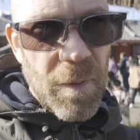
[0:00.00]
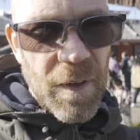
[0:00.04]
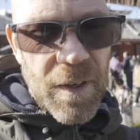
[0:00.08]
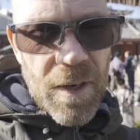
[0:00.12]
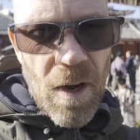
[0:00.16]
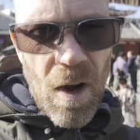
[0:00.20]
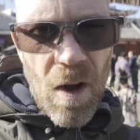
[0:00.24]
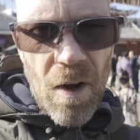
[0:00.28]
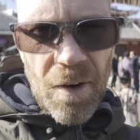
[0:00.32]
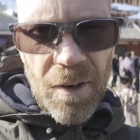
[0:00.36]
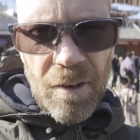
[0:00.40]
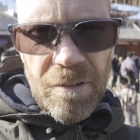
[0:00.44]

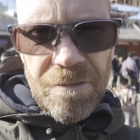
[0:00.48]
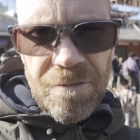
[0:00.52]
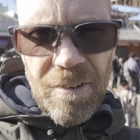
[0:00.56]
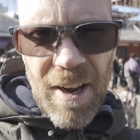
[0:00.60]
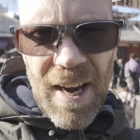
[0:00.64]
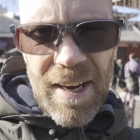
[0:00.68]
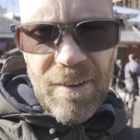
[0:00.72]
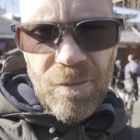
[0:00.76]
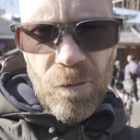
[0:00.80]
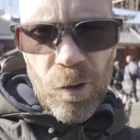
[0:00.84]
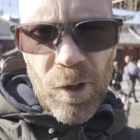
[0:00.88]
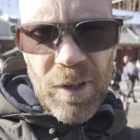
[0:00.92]
garner
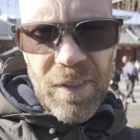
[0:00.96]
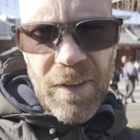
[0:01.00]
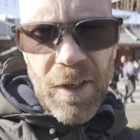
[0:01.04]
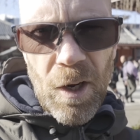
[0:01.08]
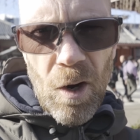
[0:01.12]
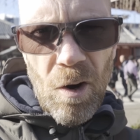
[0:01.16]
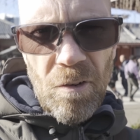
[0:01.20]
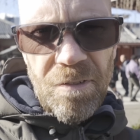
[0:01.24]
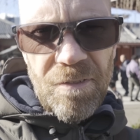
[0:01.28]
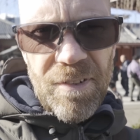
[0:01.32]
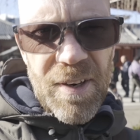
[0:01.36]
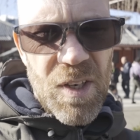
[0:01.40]
favour in
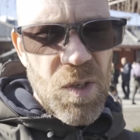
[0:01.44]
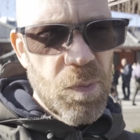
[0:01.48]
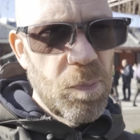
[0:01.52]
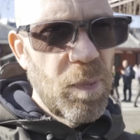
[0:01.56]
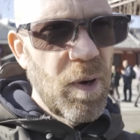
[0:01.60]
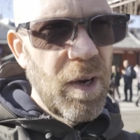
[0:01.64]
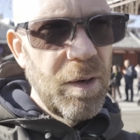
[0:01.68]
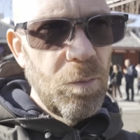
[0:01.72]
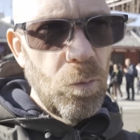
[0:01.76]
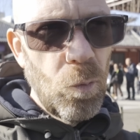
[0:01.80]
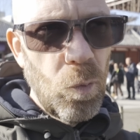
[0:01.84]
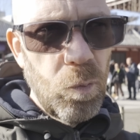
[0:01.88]
the office
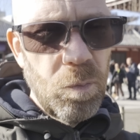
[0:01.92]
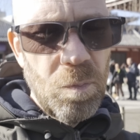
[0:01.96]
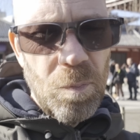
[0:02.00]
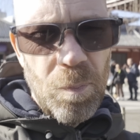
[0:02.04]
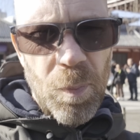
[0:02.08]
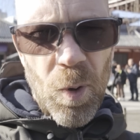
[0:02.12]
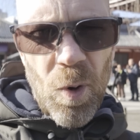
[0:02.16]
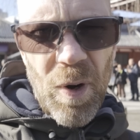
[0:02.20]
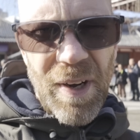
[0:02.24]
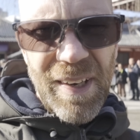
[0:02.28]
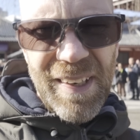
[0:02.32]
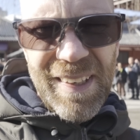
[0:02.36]
by
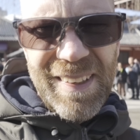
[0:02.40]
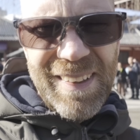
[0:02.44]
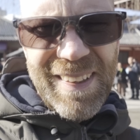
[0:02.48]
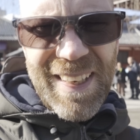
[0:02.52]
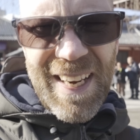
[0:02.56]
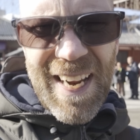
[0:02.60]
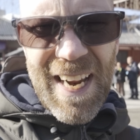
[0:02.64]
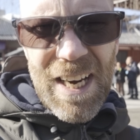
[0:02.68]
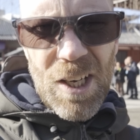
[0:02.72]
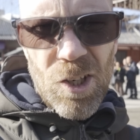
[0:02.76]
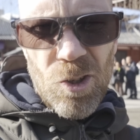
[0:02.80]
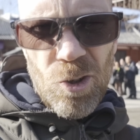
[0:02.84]
putting in
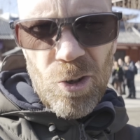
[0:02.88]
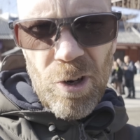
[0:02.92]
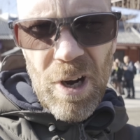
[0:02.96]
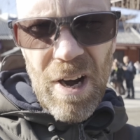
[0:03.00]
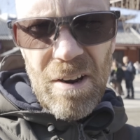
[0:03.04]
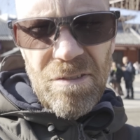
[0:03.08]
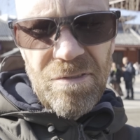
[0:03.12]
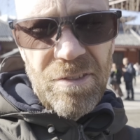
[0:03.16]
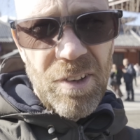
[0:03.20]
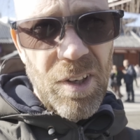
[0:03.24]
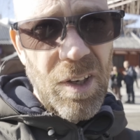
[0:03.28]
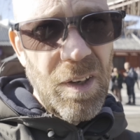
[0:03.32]
the extra
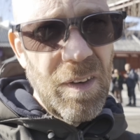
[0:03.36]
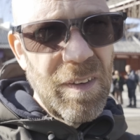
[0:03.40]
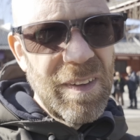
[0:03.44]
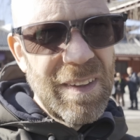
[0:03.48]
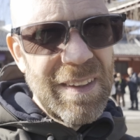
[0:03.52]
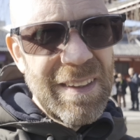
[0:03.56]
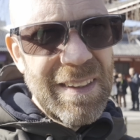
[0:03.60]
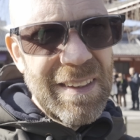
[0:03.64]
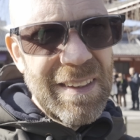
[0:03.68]
effort.